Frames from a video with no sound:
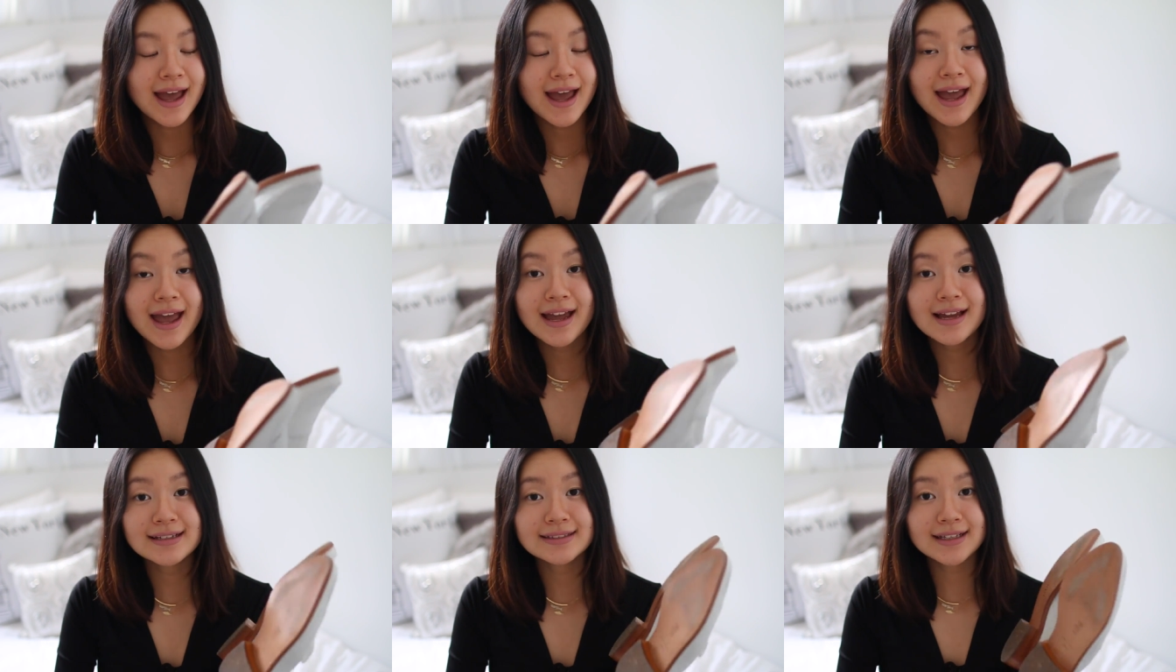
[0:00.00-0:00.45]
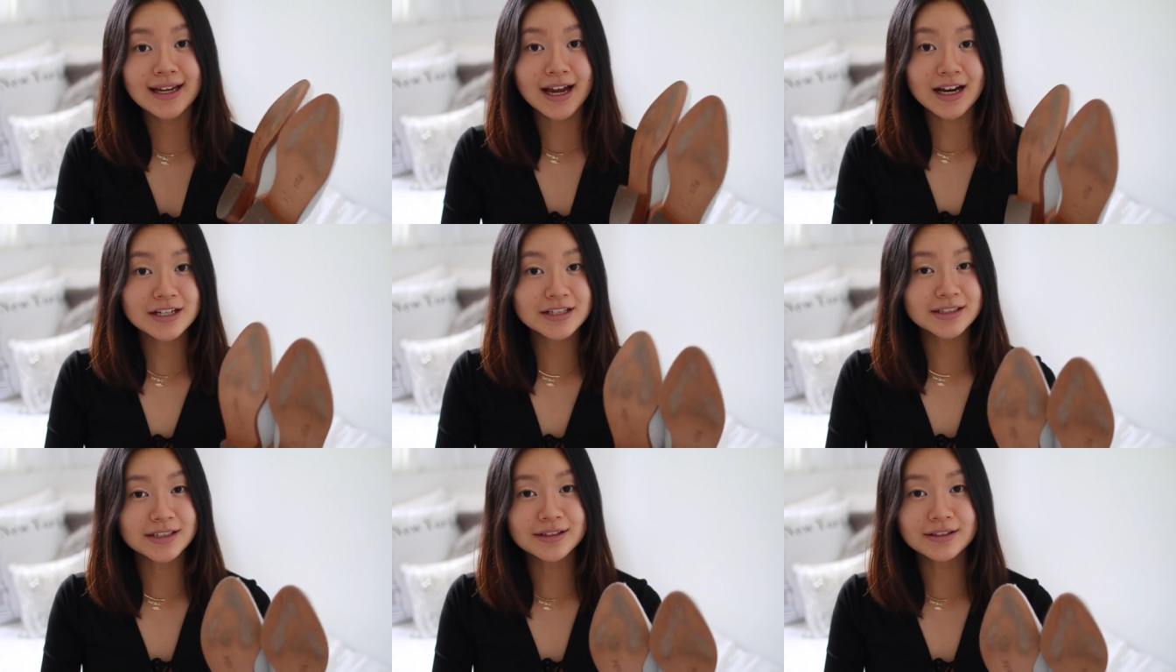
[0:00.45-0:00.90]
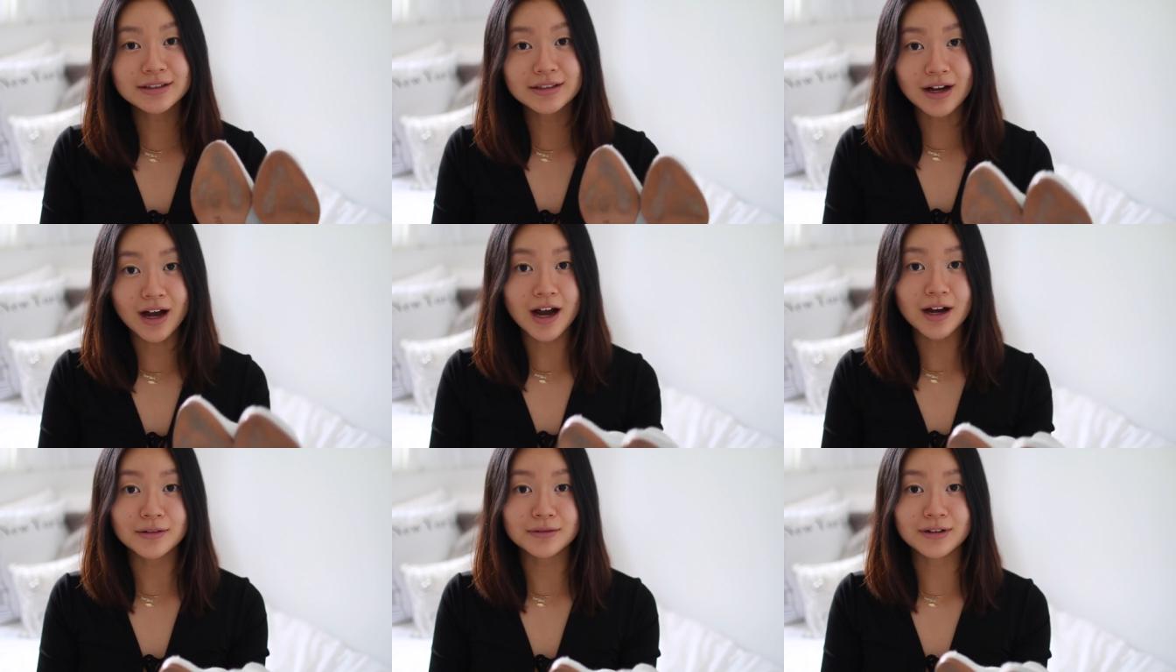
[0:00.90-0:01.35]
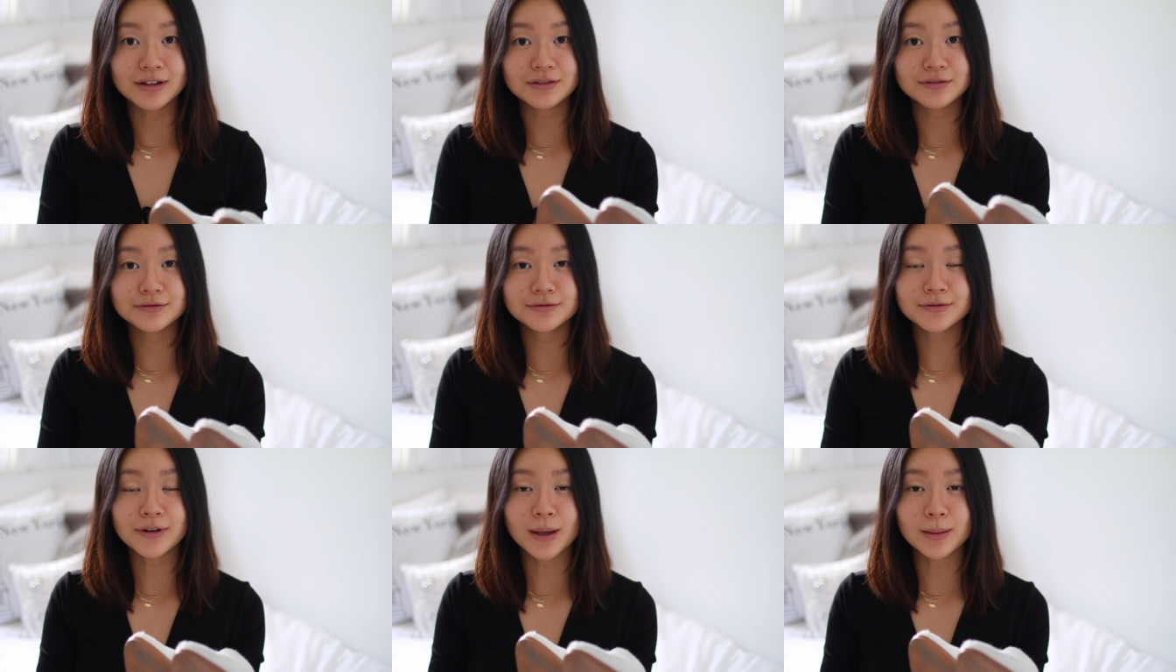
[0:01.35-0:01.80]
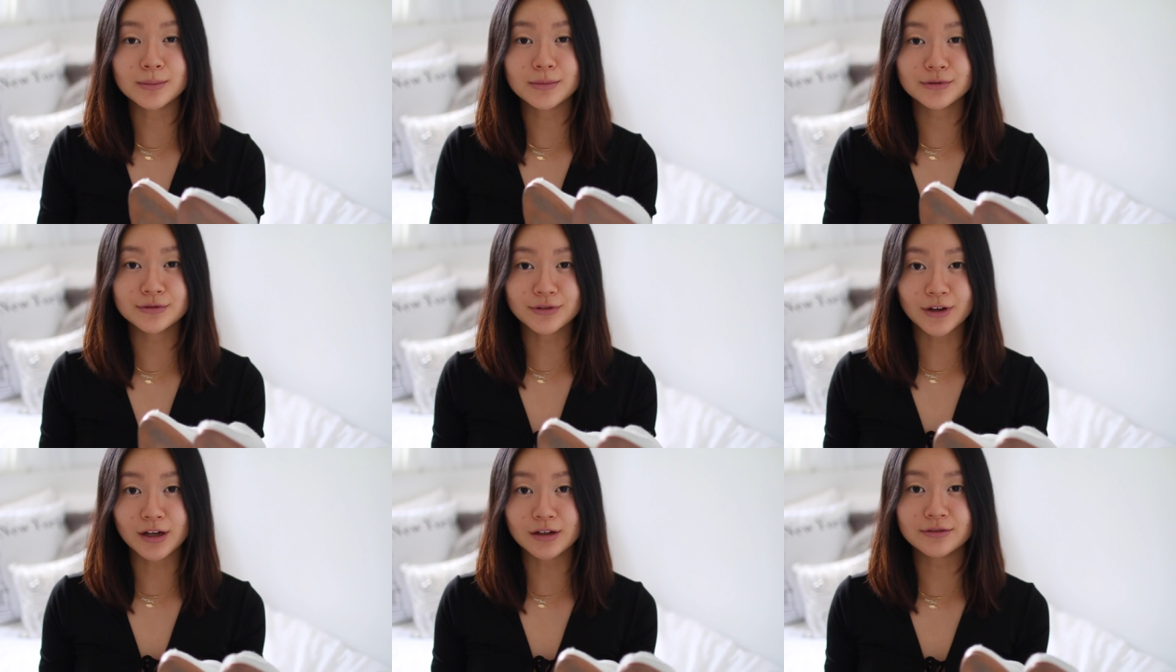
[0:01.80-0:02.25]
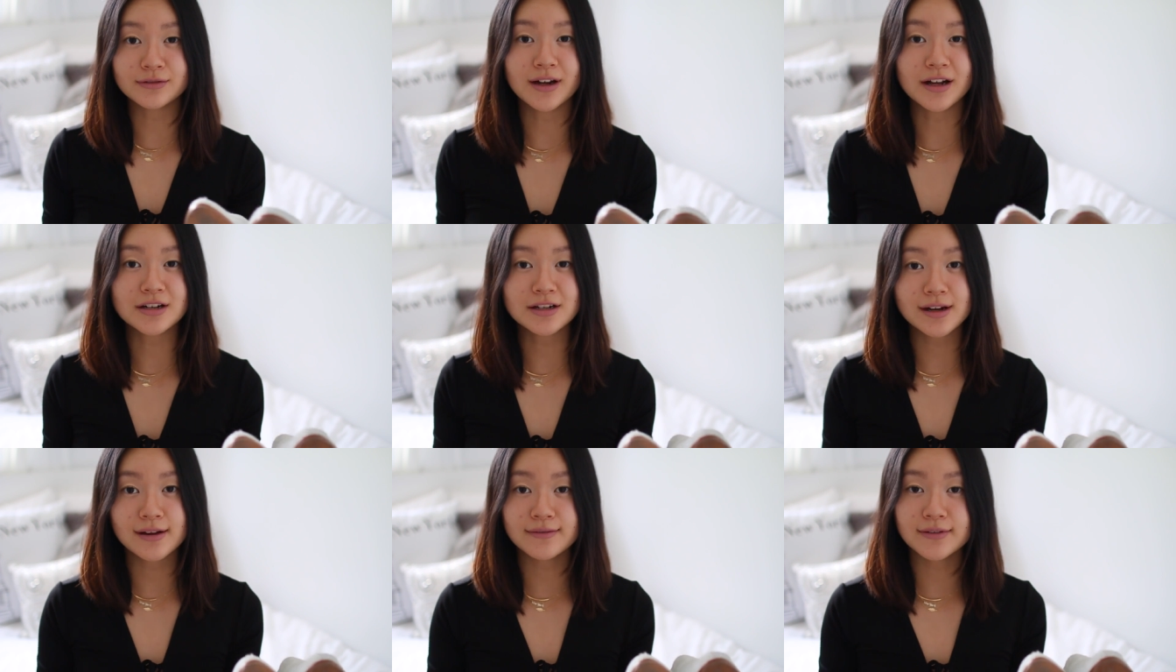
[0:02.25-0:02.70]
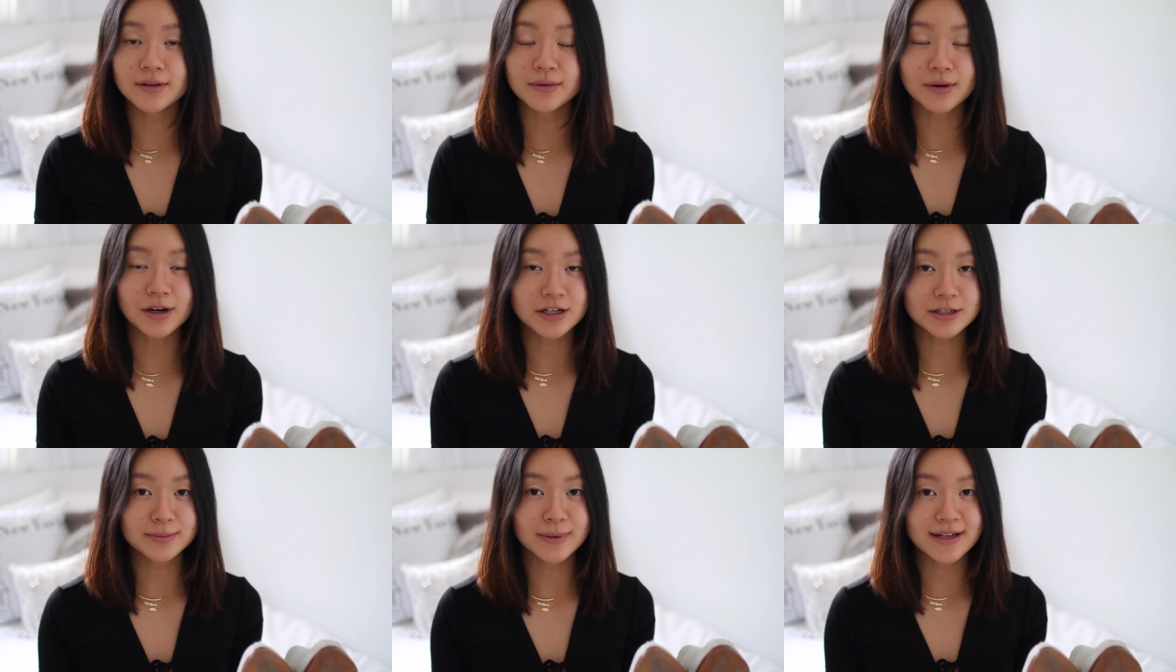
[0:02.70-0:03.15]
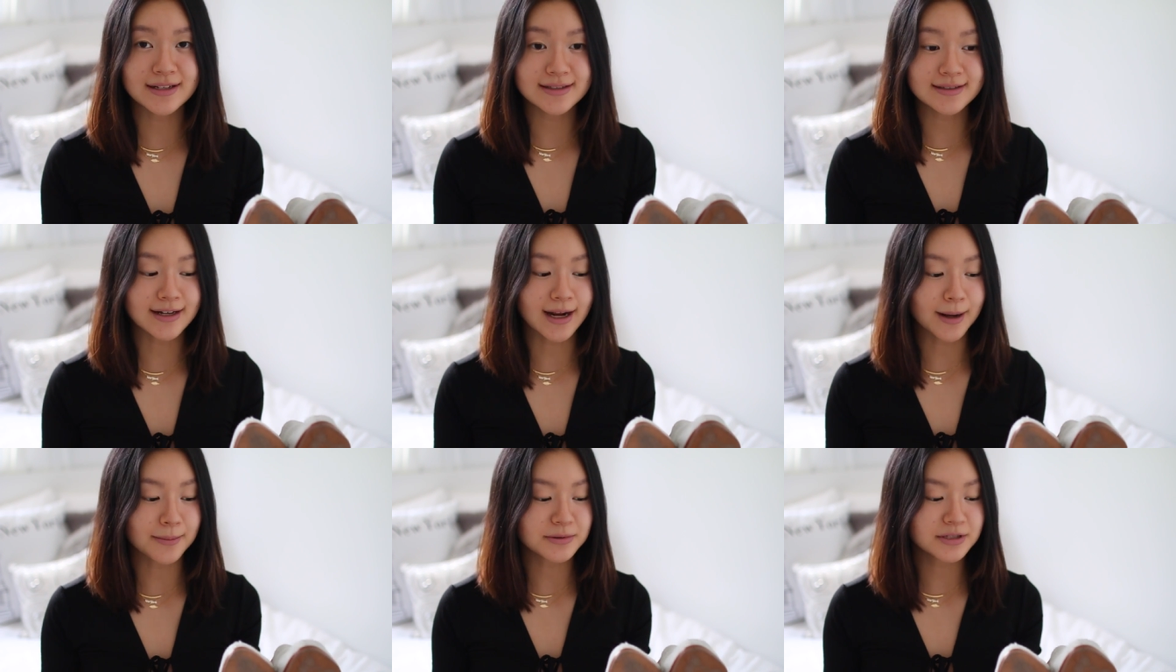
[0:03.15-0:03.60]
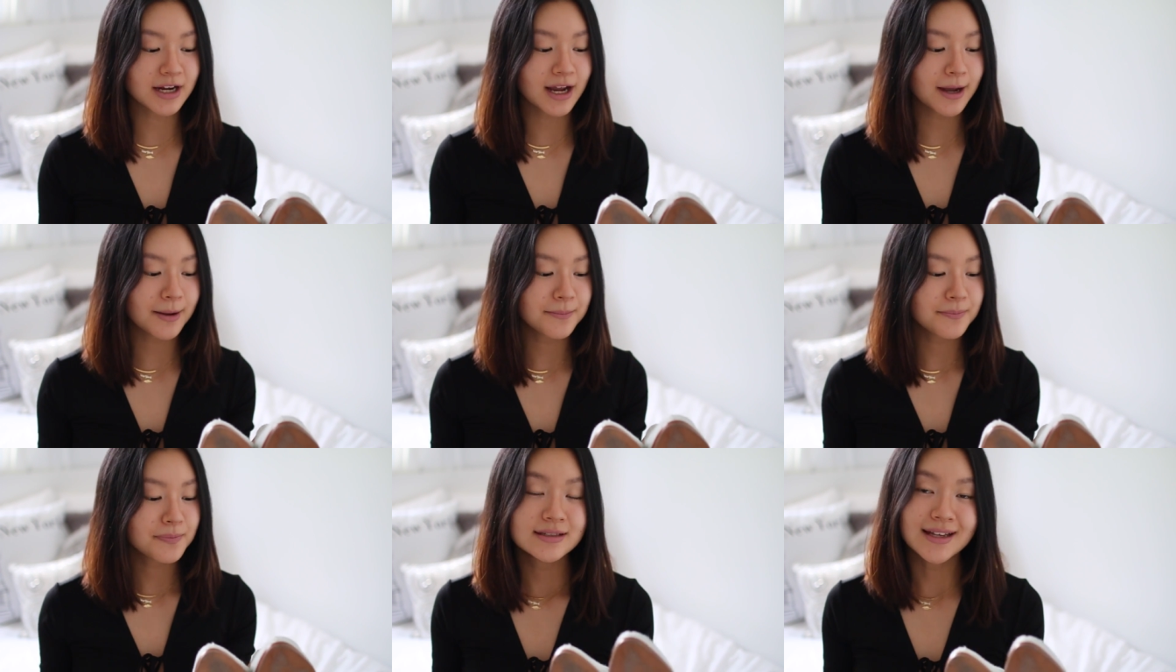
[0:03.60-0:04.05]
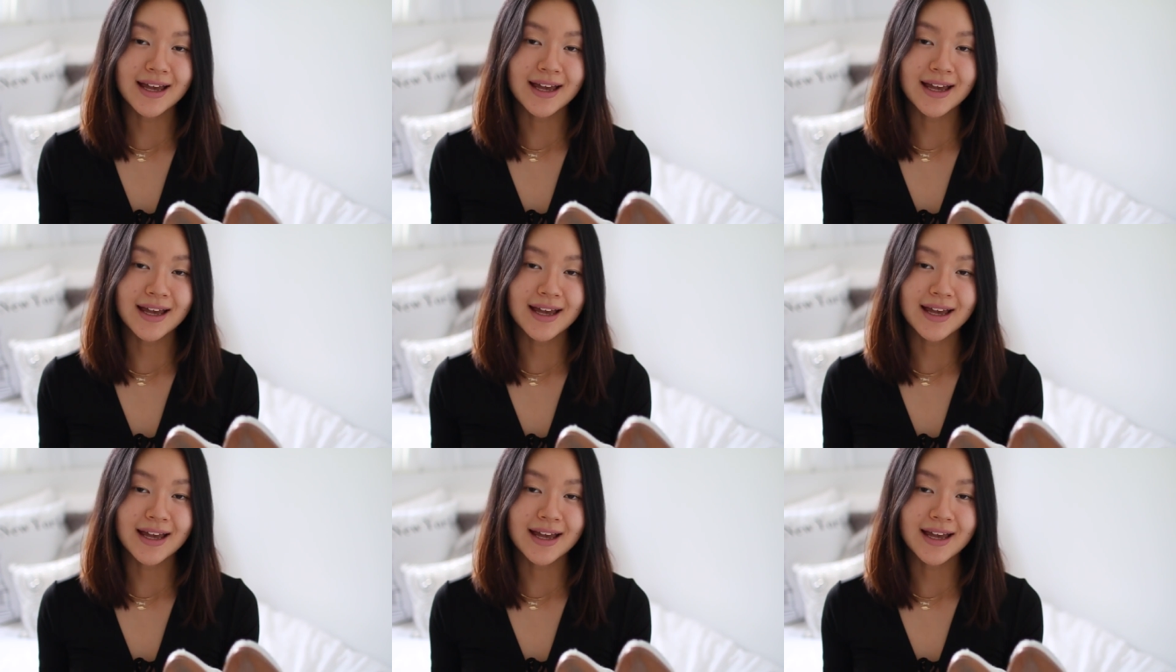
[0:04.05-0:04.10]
and I actually got one from Farfetch if you watch my Snapchat.